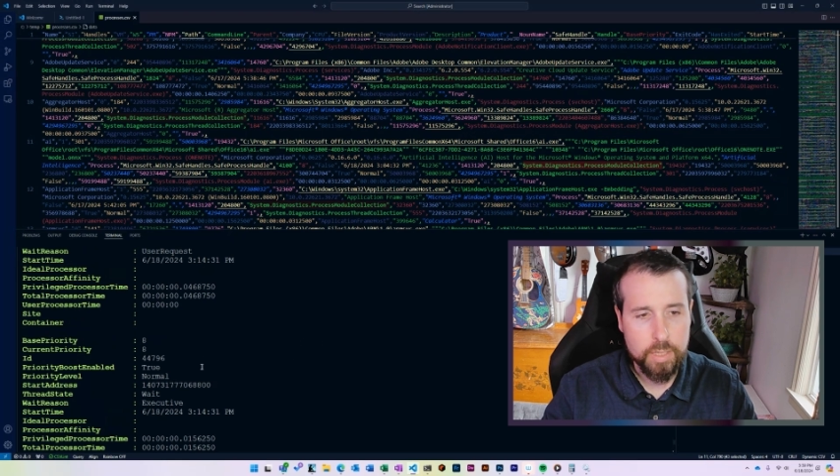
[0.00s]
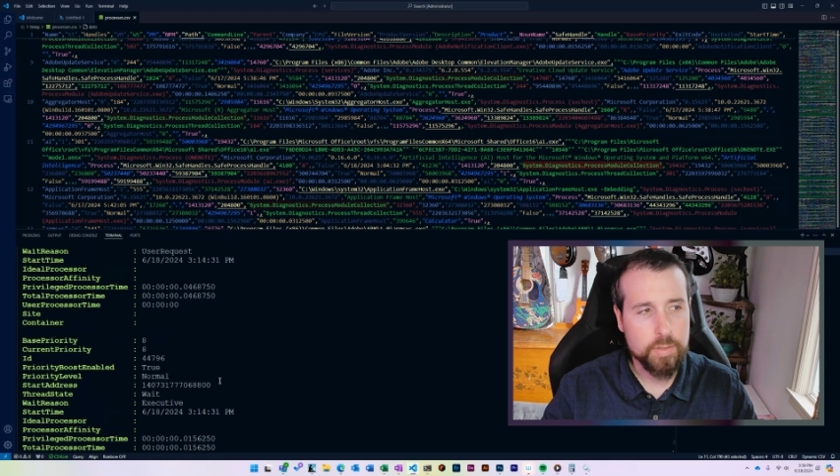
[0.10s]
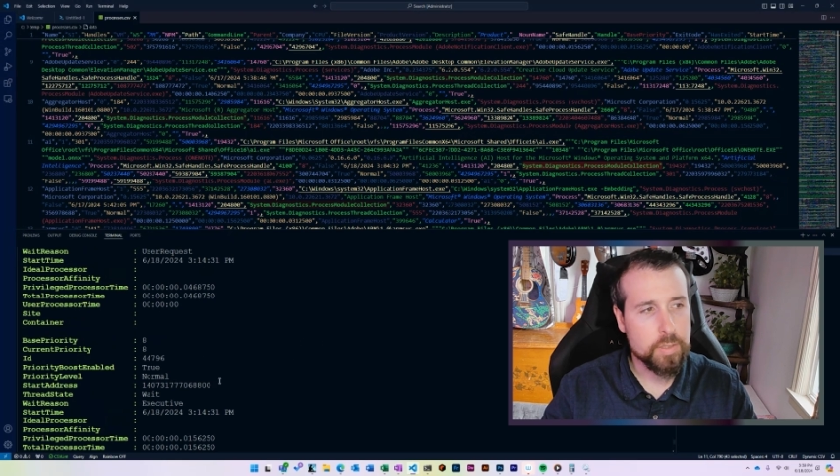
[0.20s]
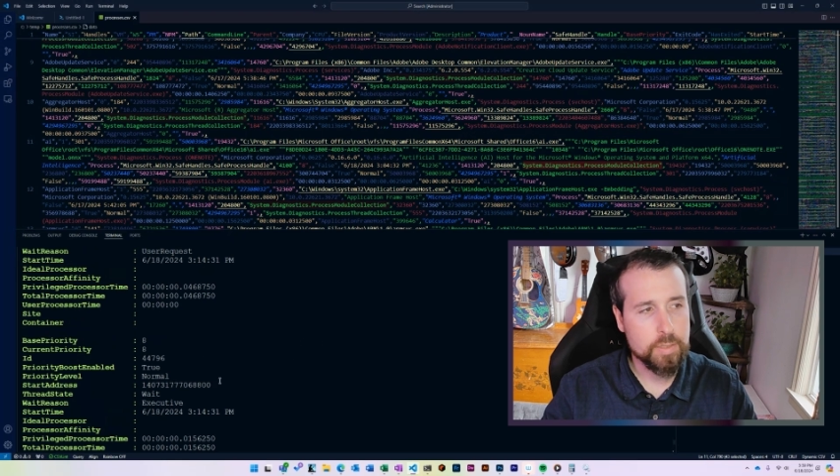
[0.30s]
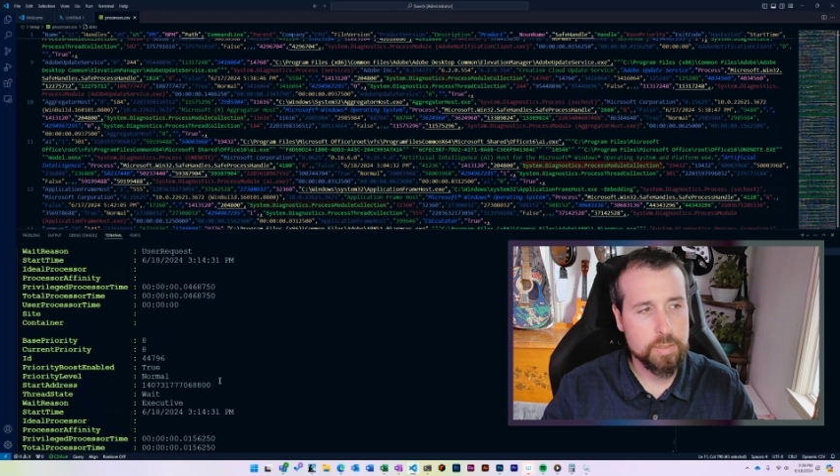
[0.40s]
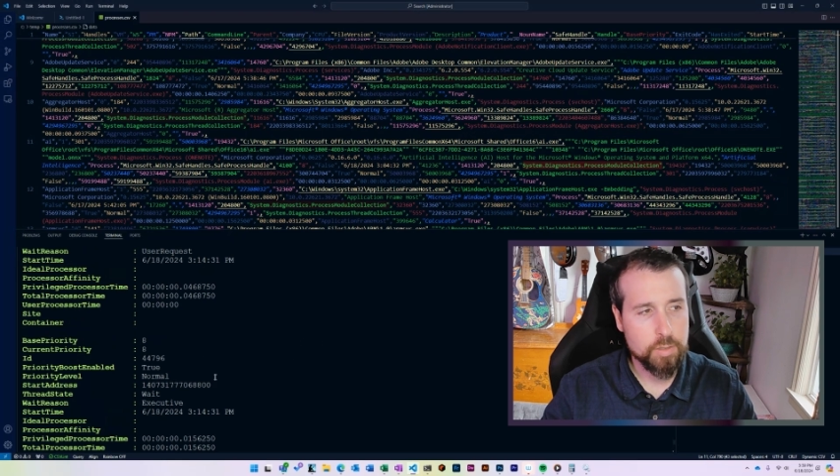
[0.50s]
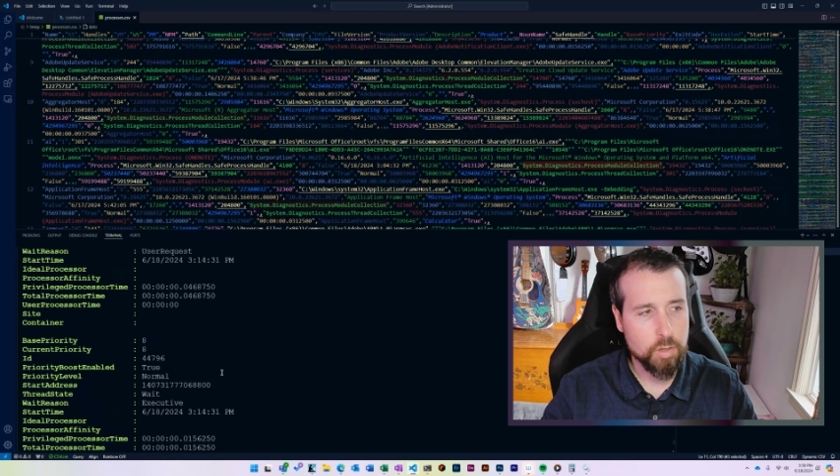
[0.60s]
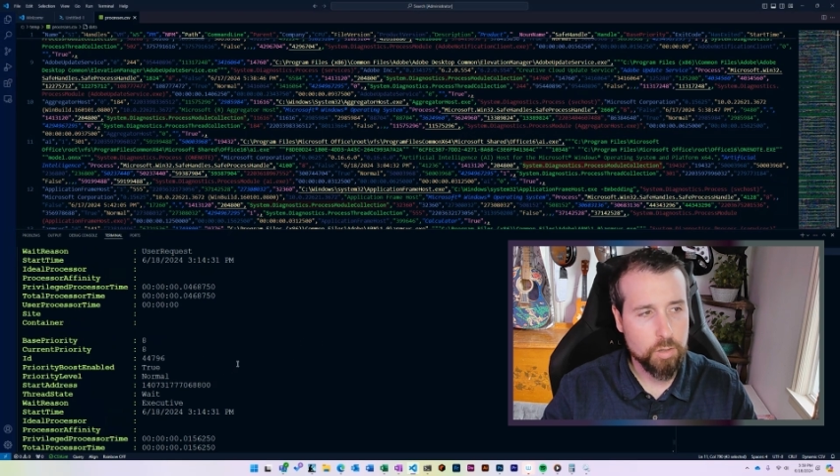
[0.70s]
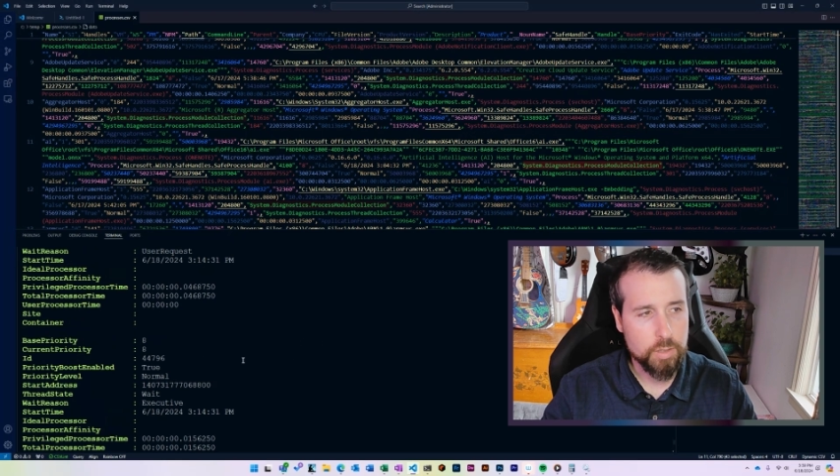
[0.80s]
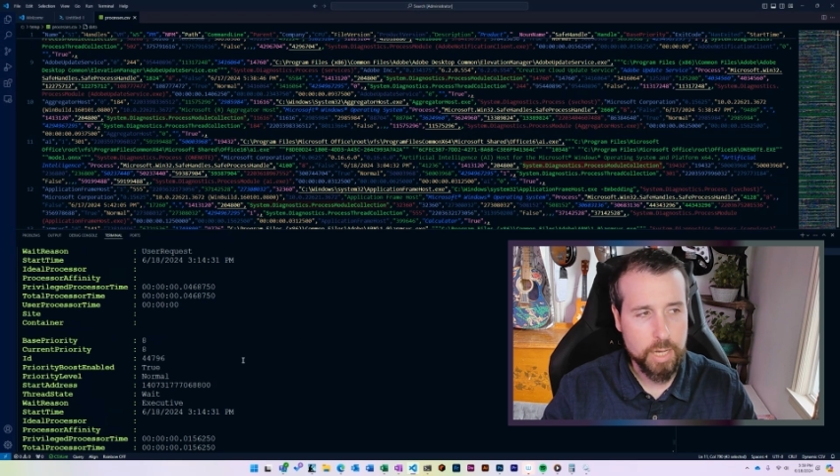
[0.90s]
And this is
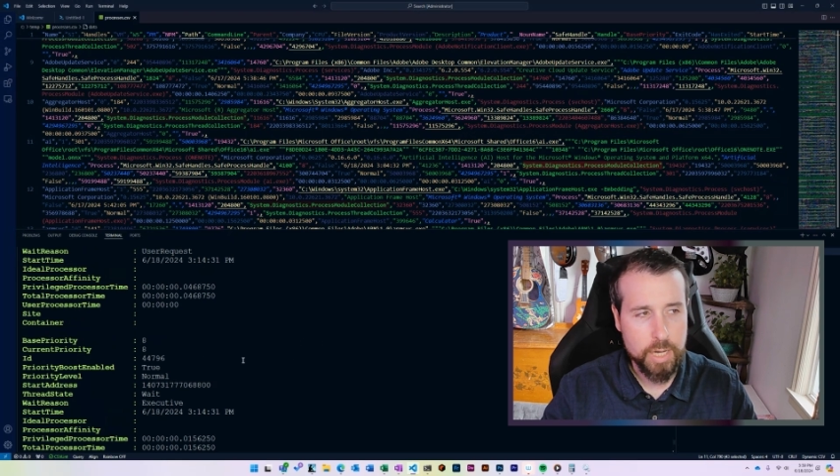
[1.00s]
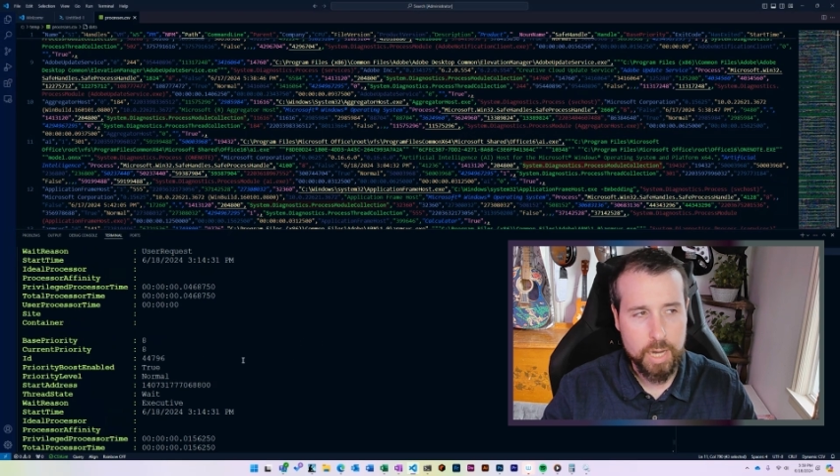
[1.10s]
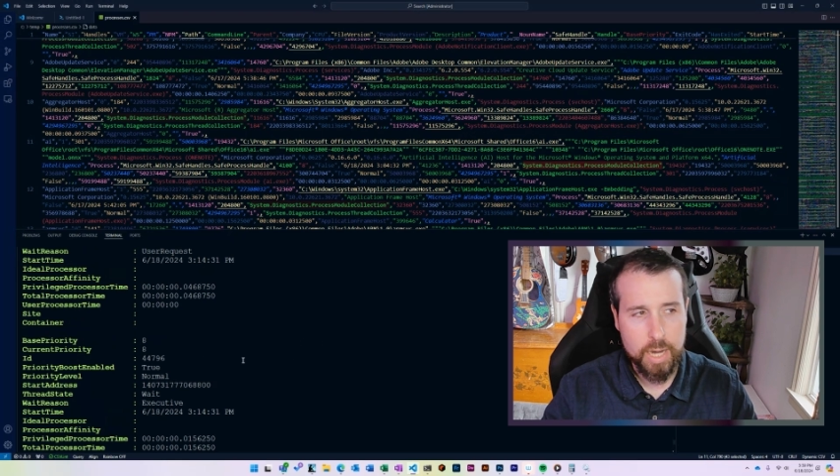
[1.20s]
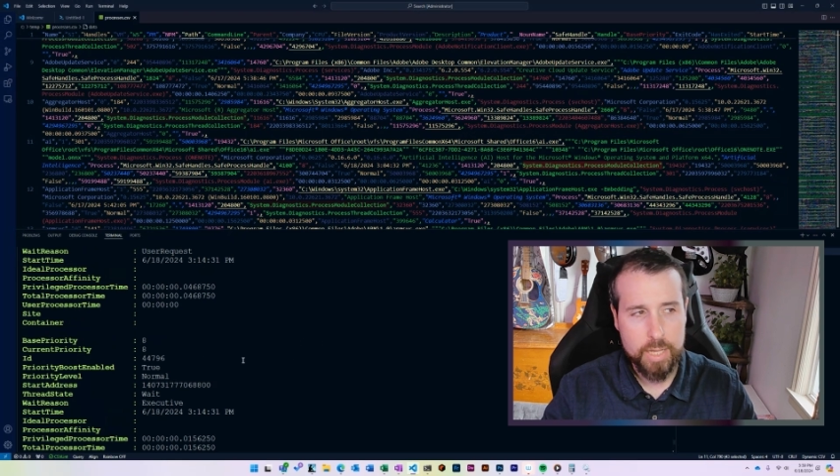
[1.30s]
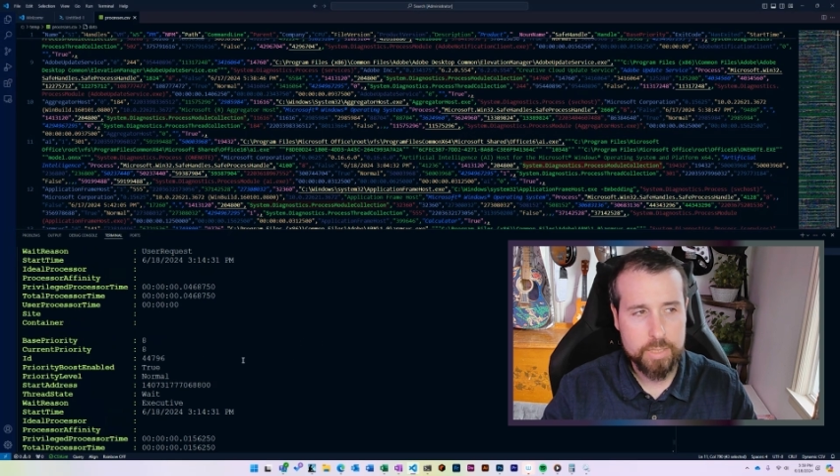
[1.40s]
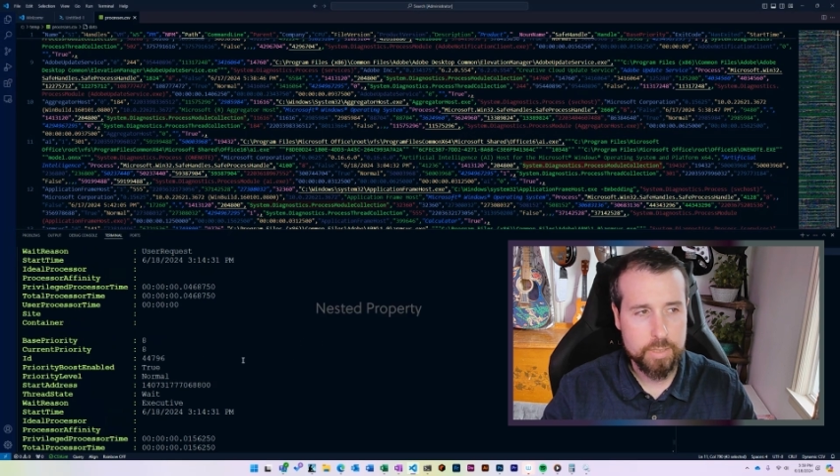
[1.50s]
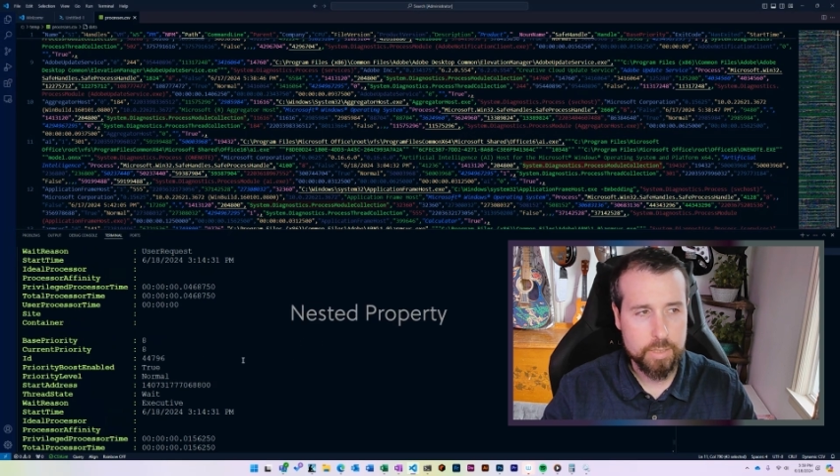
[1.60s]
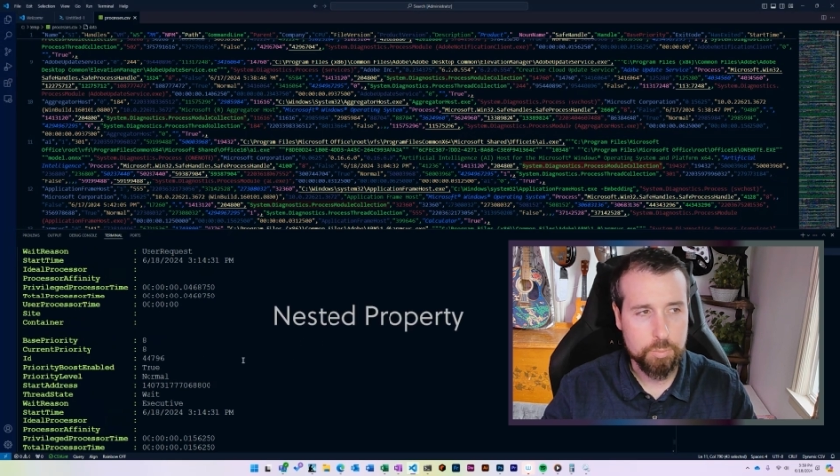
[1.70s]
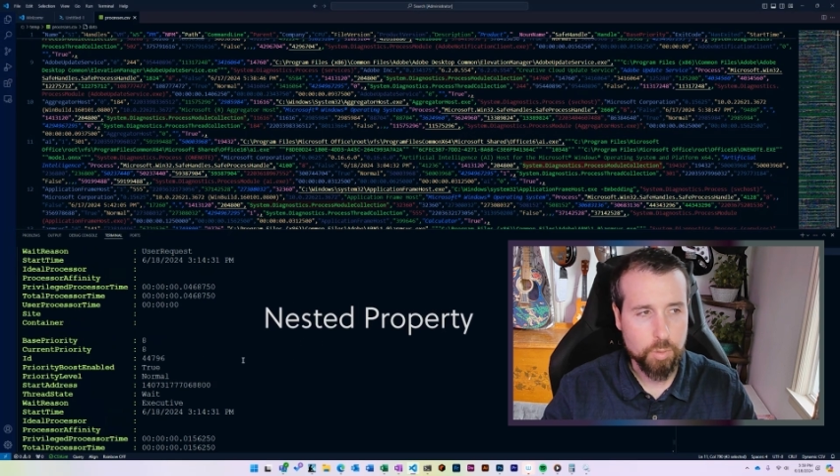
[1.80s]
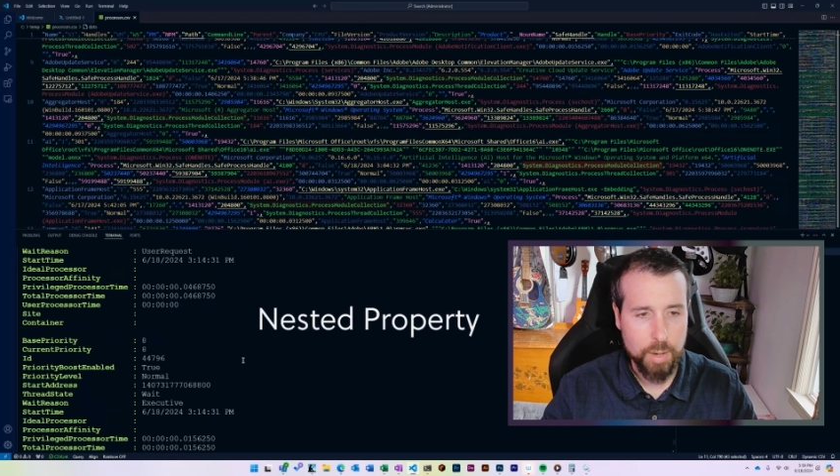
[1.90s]
called a
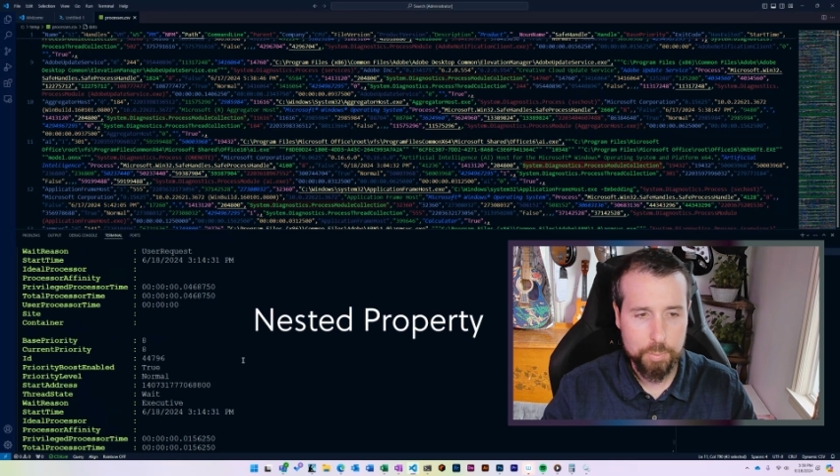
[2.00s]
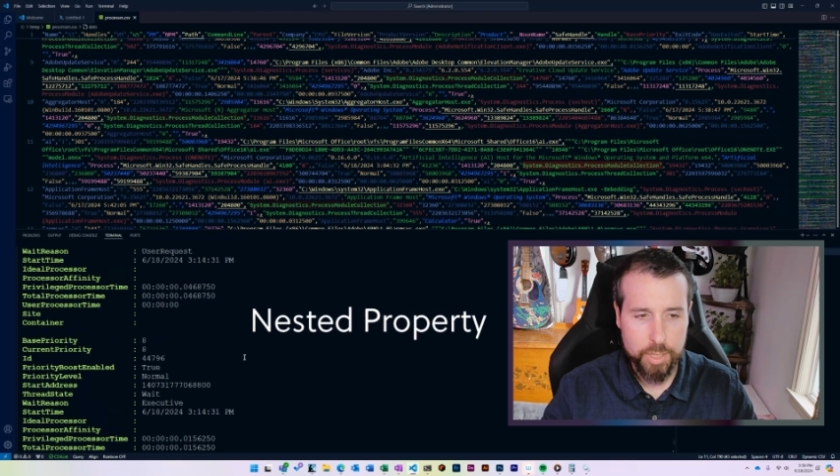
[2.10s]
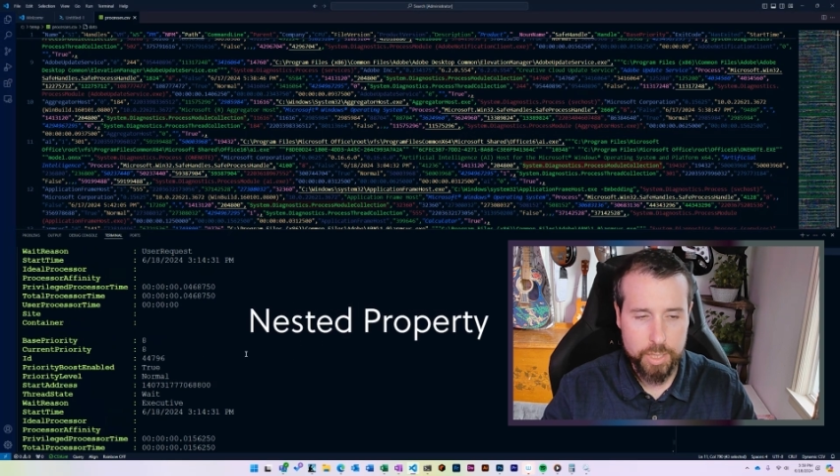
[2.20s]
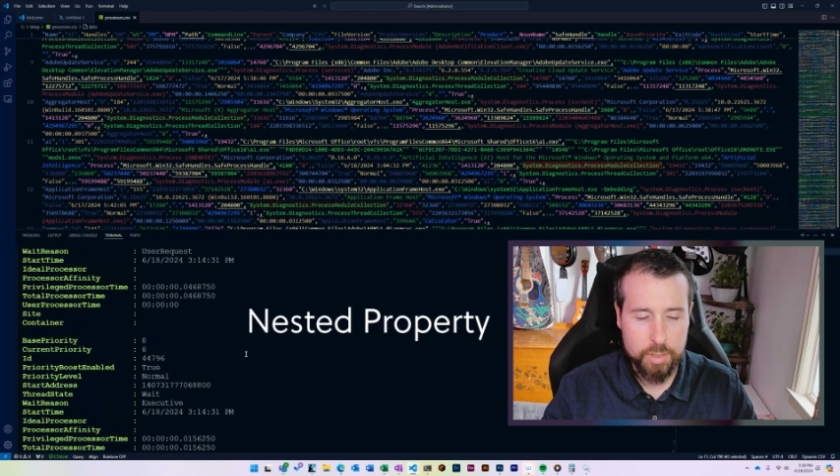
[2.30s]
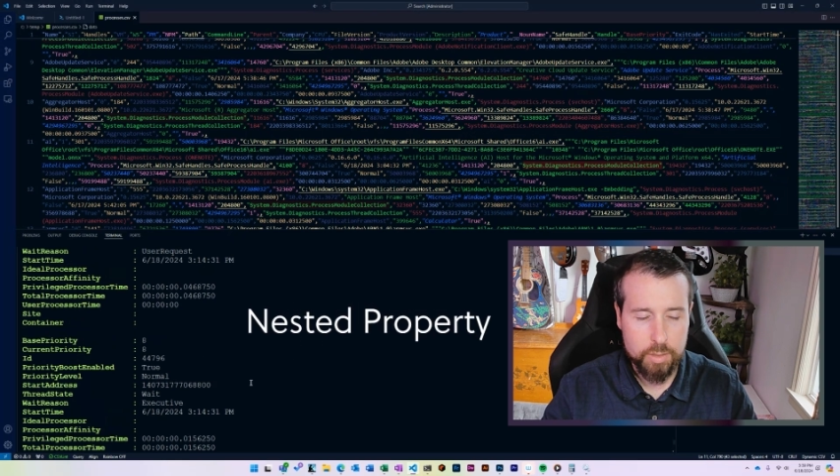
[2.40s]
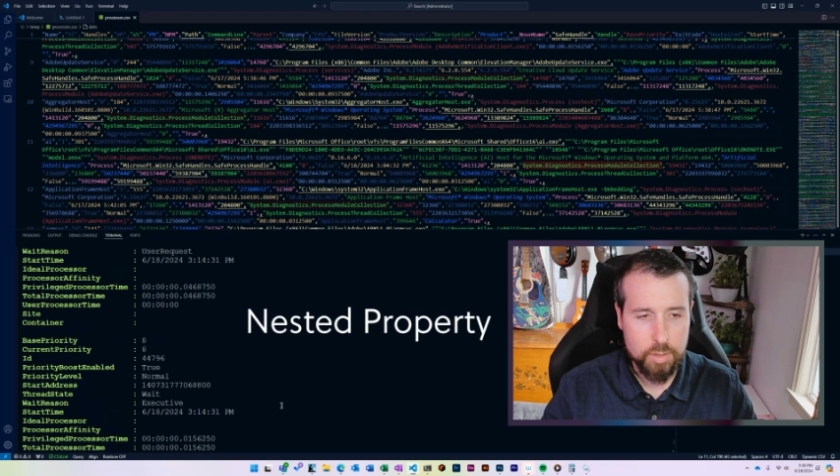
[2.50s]
nested property,